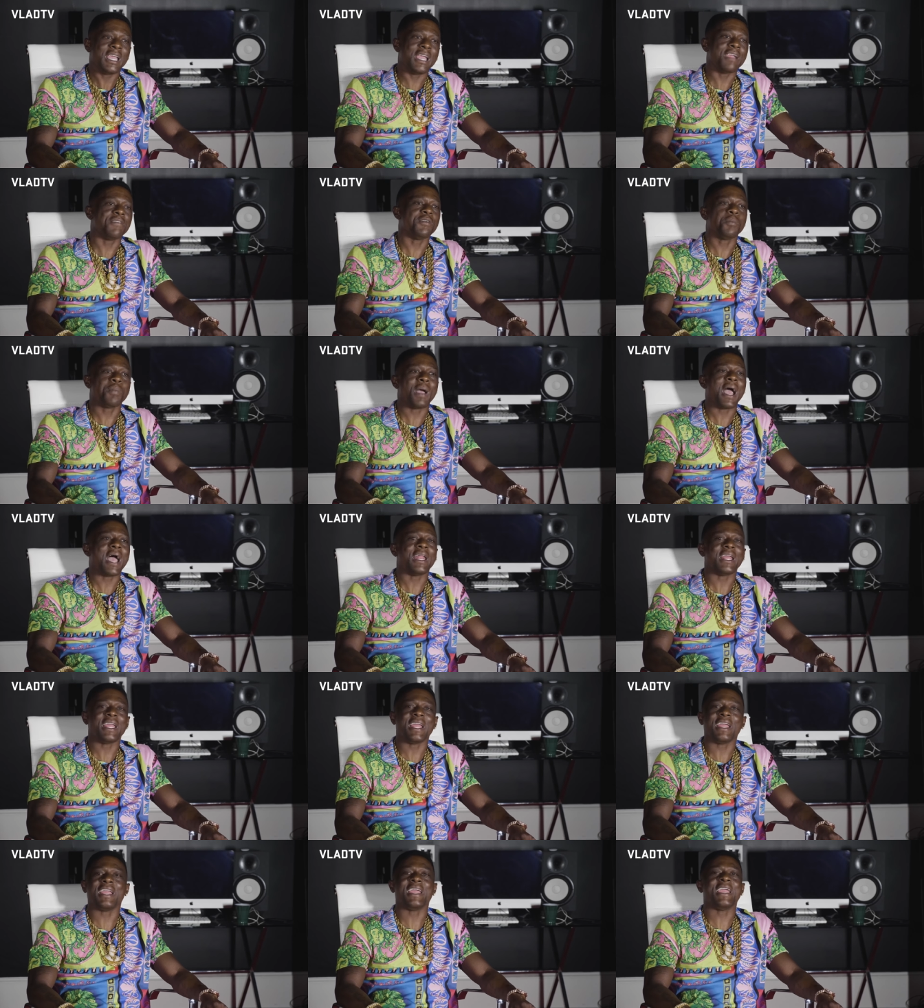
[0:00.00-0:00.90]

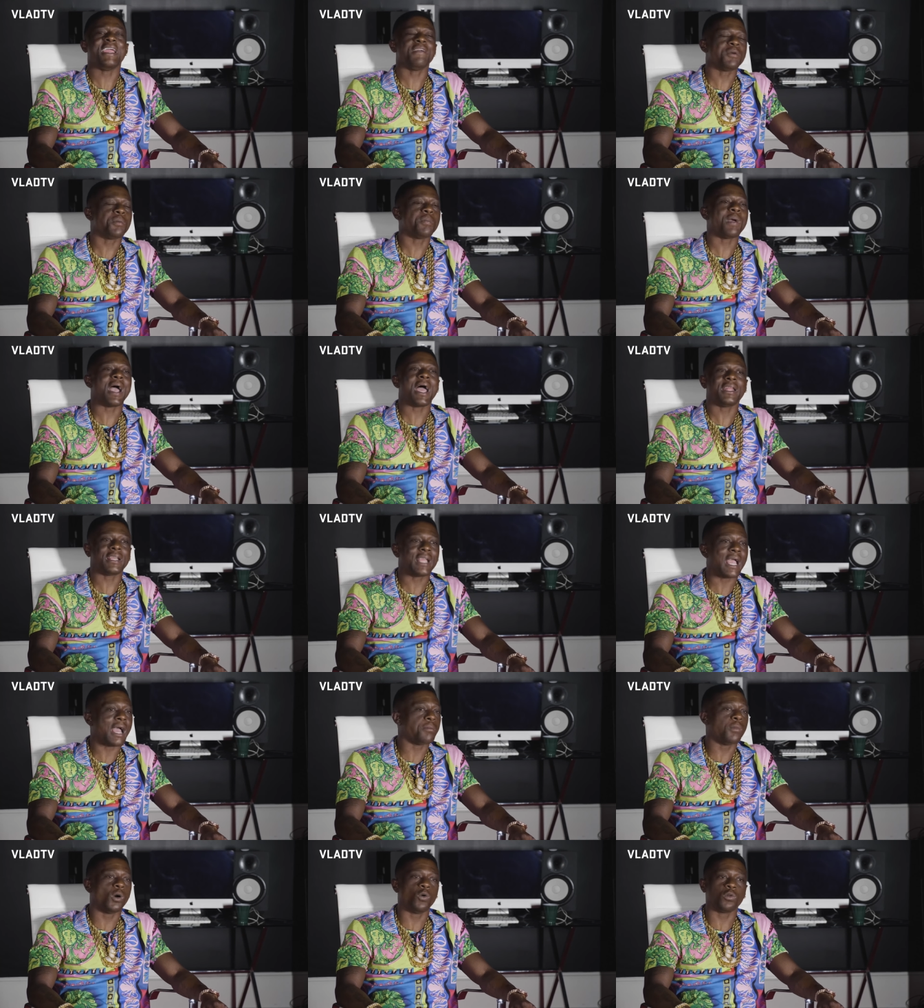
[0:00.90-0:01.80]
Everybody
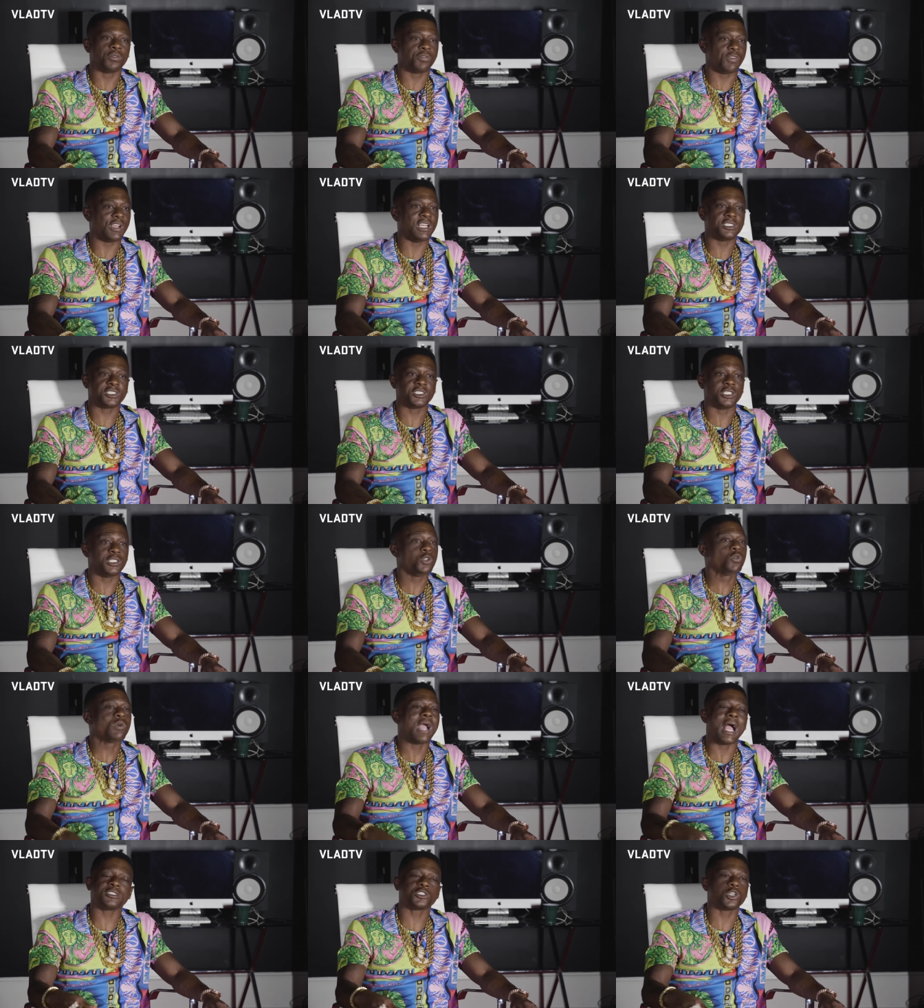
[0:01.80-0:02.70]
got motivation.
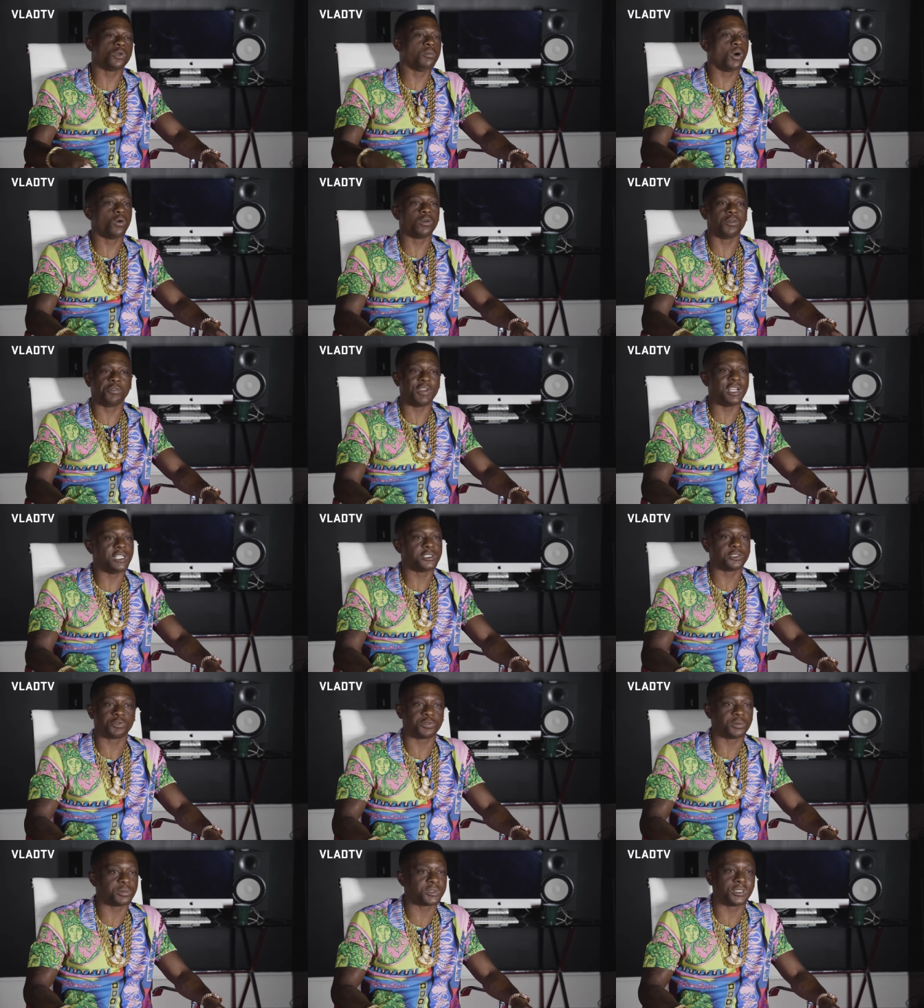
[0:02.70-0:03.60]
You got your
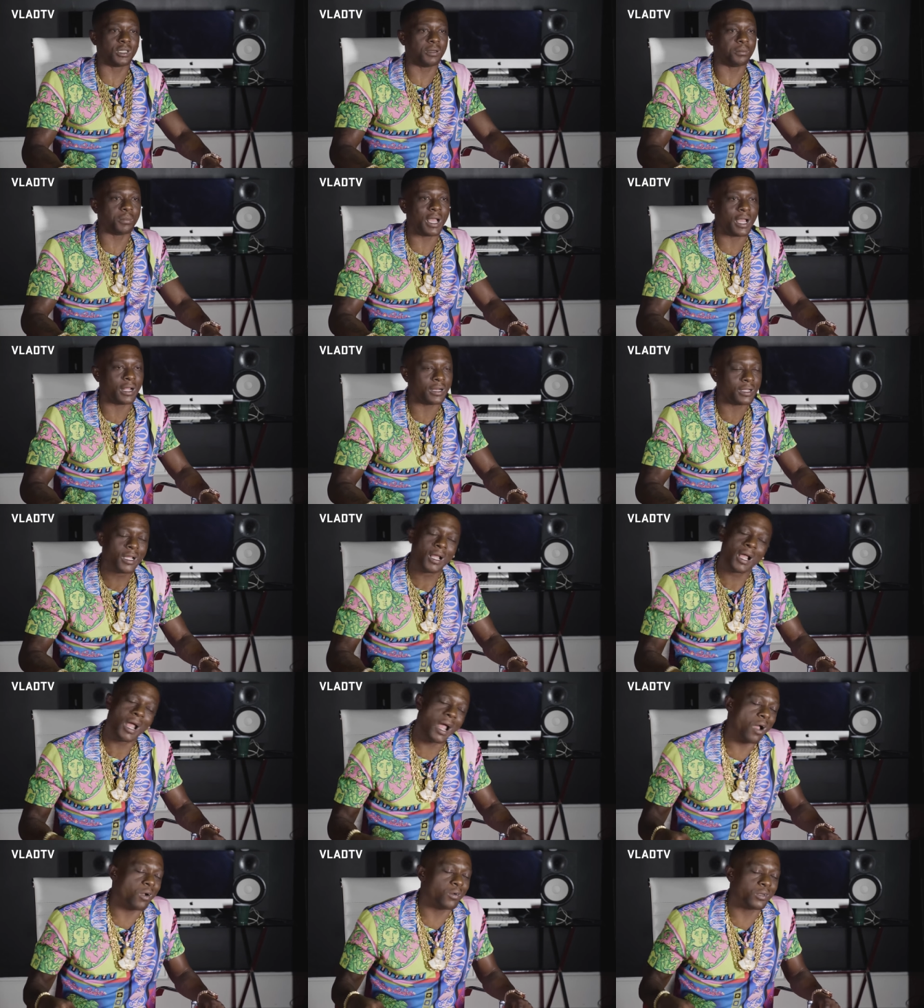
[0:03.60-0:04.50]
motivation from somebody.
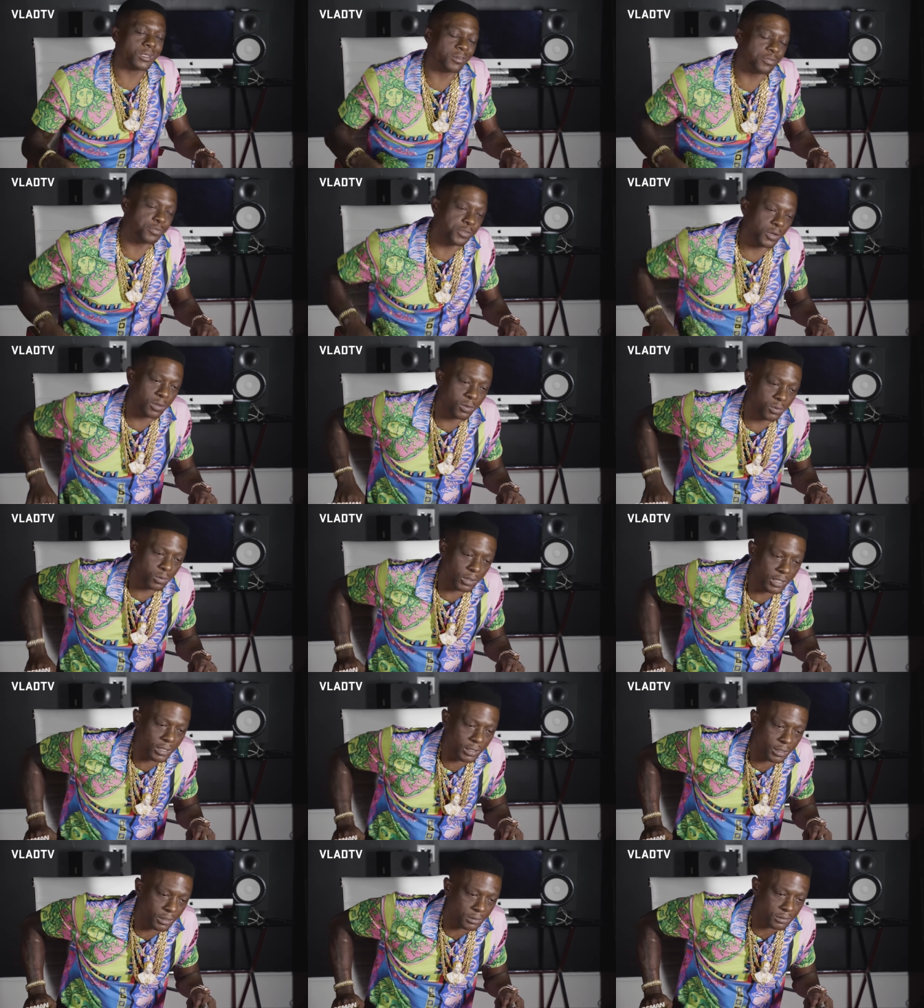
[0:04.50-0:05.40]
I don't give a fuck who
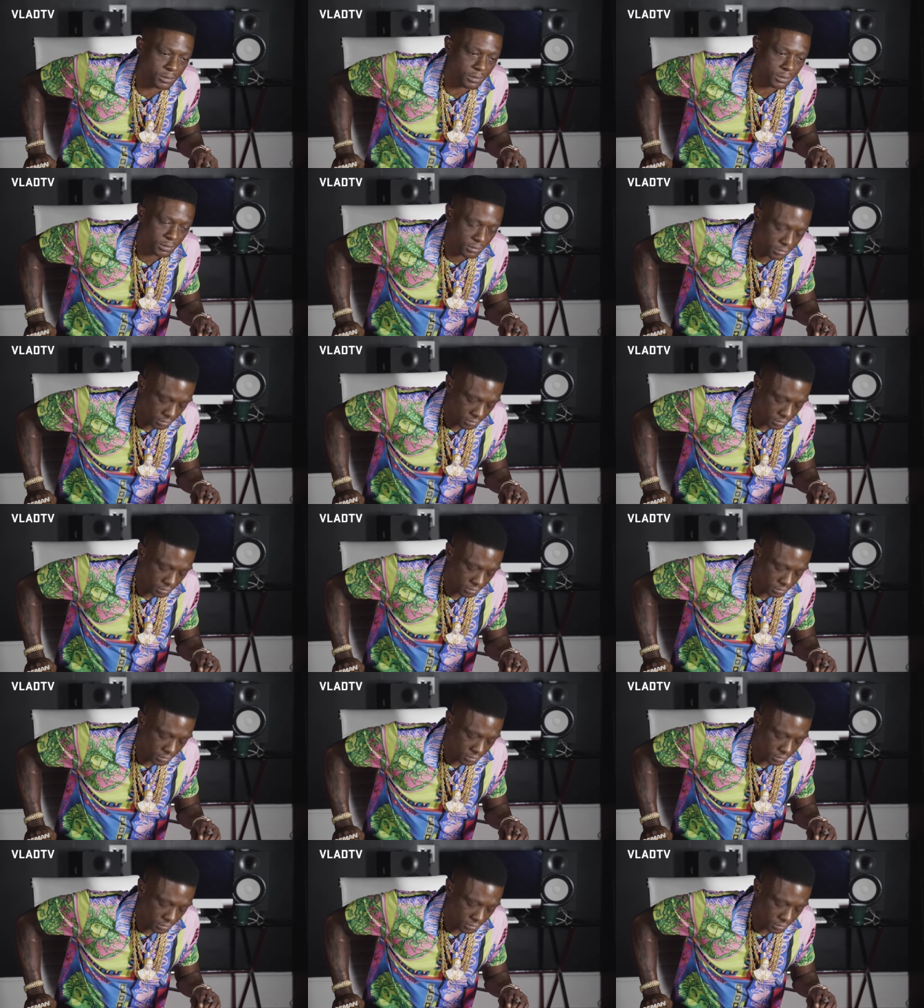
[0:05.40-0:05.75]
they is. Right.